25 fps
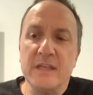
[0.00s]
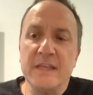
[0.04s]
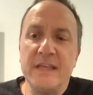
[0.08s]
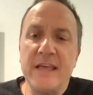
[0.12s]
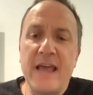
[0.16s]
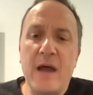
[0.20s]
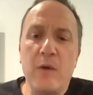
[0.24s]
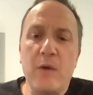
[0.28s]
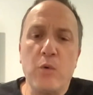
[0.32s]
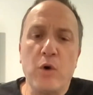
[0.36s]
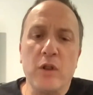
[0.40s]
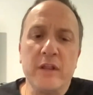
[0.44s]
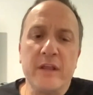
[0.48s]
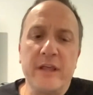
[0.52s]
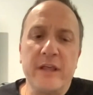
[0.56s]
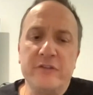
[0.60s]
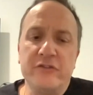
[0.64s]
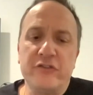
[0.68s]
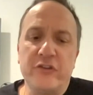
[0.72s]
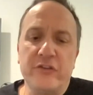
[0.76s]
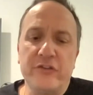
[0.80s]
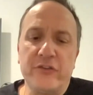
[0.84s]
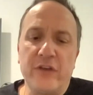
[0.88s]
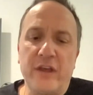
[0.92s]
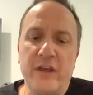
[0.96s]
Yeah, well,
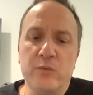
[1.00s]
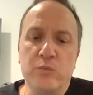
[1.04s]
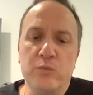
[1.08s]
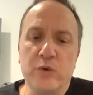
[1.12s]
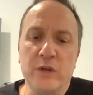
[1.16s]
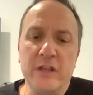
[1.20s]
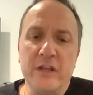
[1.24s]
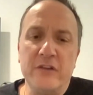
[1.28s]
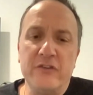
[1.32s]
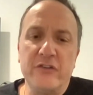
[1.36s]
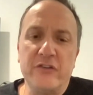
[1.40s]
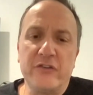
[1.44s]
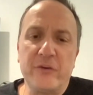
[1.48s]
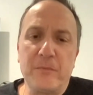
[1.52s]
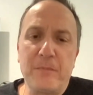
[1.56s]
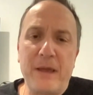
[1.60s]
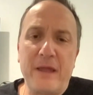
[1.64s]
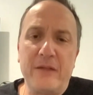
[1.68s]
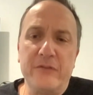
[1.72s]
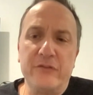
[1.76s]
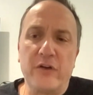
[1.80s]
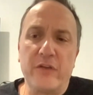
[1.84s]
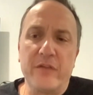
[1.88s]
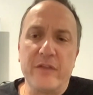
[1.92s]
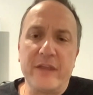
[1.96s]
it really just
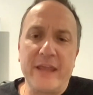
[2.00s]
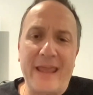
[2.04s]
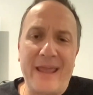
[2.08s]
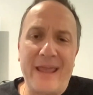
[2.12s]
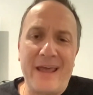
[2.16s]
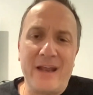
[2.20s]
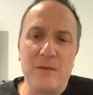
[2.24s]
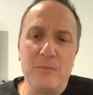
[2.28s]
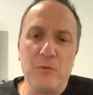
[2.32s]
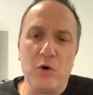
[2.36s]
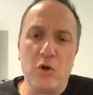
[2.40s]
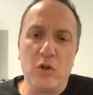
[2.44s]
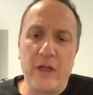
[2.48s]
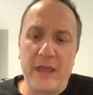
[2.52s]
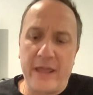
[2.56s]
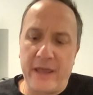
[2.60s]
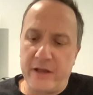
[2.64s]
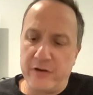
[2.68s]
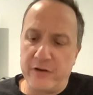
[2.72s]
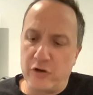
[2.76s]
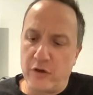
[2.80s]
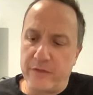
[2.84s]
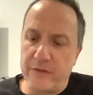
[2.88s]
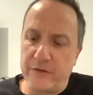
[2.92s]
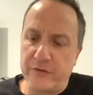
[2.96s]
depends on the animal
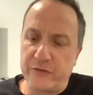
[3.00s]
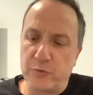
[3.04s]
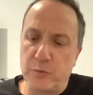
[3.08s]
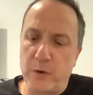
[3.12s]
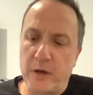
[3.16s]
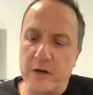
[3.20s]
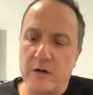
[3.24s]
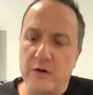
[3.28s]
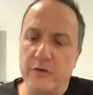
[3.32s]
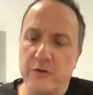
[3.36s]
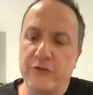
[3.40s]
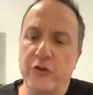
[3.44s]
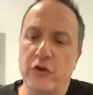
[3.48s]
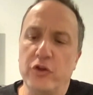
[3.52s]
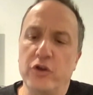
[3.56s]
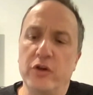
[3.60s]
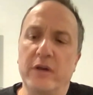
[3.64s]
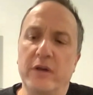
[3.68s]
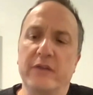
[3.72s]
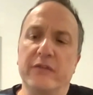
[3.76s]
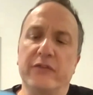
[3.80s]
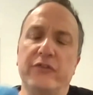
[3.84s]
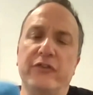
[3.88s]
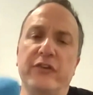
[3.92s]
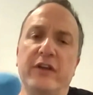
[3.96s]
and on the sweater. So you
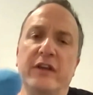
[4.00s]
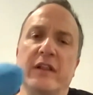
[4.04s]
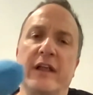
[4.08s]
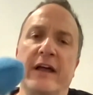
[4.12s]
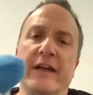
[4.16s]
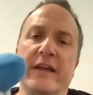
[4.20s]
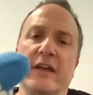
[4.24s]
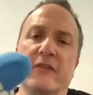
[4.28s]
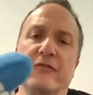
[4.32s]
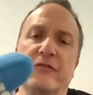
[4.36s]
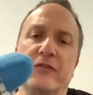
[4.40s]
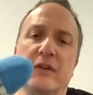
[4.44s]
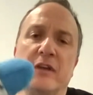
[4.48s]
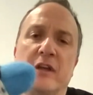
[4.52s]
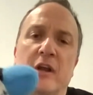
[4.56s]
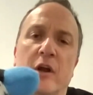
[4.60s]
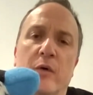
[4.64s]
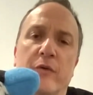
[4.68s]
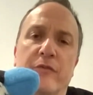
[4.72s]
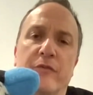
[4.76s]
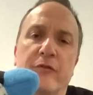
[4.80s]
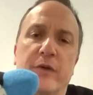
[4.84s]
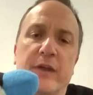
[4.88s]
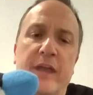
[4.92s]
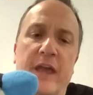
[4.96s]
can see, like,
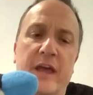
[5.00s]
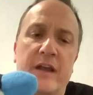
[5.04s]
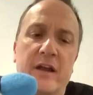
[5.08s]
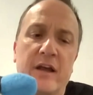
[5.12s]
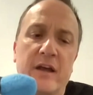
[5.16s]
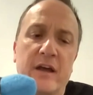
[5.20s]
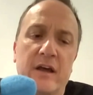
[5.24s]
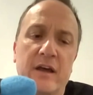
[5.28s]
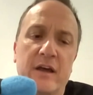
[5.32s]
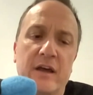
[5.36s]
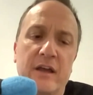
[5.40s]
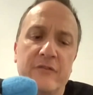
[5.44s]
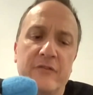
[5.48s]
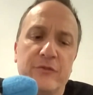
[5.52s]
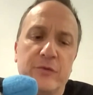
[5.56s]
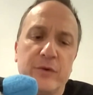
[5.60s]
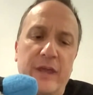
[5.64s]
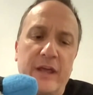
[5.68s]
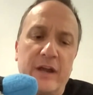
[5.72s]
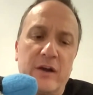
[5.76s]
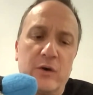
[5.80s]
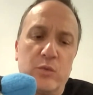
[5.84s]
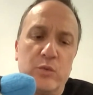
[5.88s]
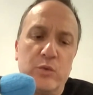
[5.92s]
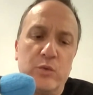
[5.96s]
if we get
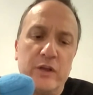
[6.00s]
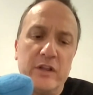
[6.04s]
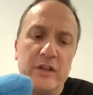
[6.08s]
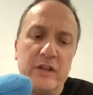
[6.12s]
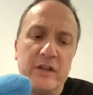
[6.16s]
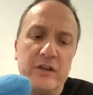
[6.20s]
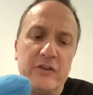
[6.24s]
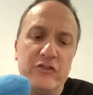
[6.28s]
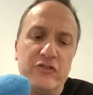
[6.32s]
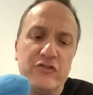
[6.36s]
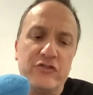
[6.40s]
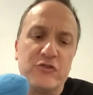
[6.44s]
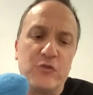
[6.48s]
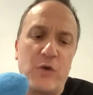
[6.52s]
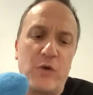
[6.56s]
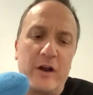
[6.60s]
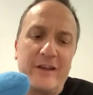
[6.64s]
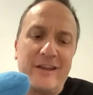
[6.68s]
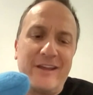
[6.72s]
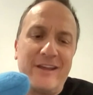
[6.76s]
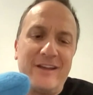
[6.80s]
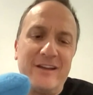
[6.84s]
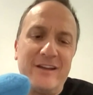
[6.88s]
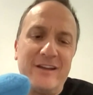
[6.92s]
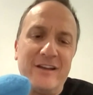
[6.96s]
a really
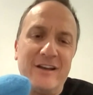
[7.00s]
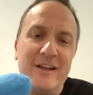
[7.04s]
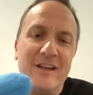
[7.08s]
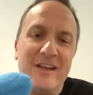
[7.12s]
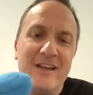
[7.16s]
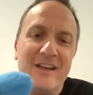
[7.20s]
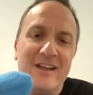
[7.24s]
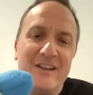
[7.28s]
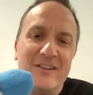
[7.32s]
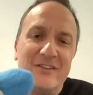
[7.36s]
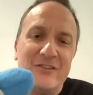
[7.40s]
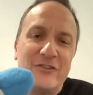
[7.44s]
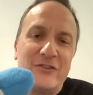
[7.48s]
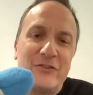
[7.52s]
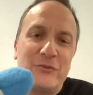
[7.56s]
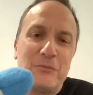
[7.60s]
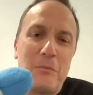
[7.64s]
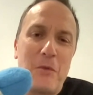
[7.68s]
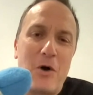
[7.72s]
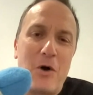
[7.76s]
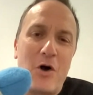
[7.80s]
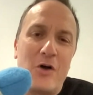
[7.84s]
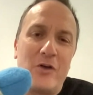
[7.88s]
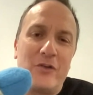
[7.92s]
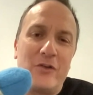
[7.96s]
shrunken
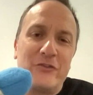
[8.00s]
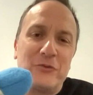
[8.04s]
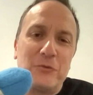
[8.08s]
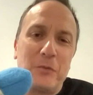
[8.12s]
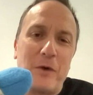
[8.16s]
small